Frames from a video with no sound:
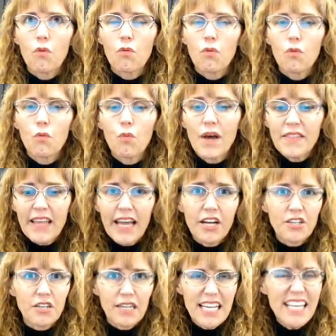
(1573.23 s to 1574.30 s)
when they
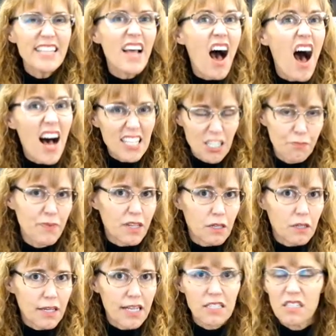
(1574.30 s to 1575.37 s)
are in the hospital
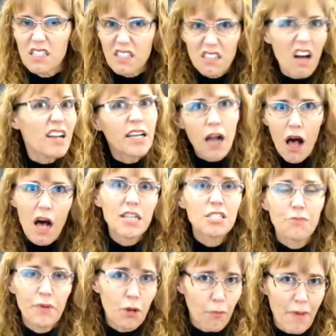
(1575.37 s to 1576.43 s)
and stuck in a
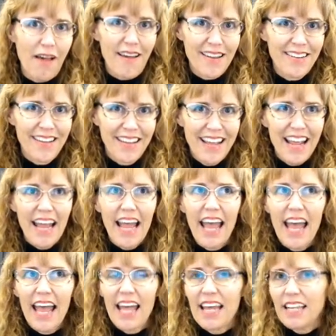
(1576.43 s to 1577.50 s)
hospital bed
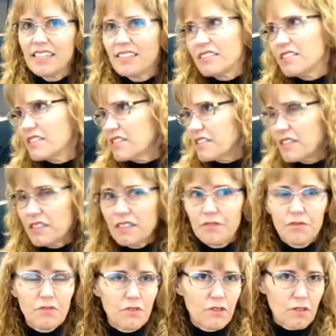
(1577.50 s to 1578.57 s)
and
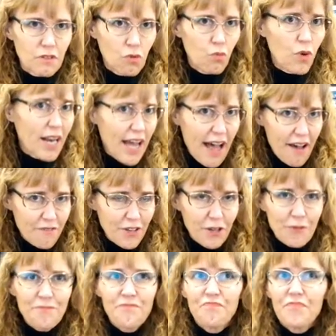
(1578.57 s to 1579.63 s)
what have you,
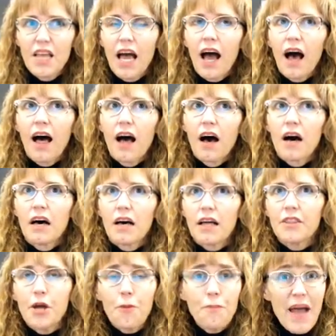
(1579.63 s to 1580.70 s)

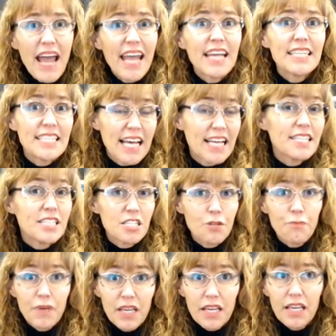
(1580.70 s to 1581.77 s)
their pain tends to
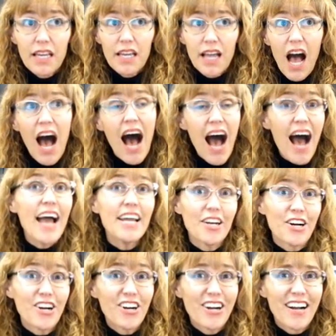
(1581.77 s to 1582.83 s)
be
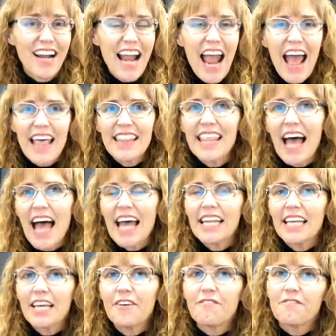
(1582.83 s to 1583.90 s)
higher than
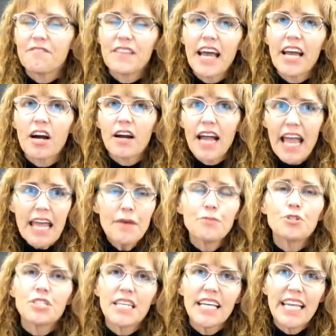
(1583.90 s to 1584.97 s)
if they are able
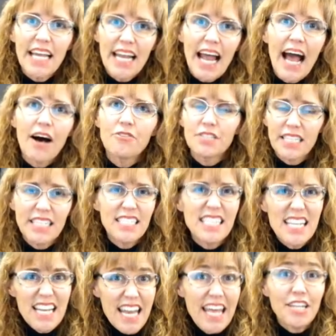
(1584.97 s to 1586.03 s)
to get out into
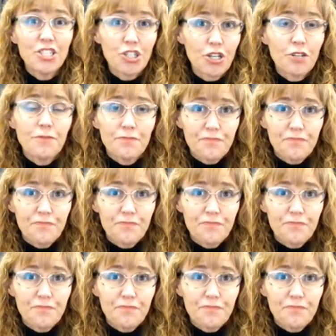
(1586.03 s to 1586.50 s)
nature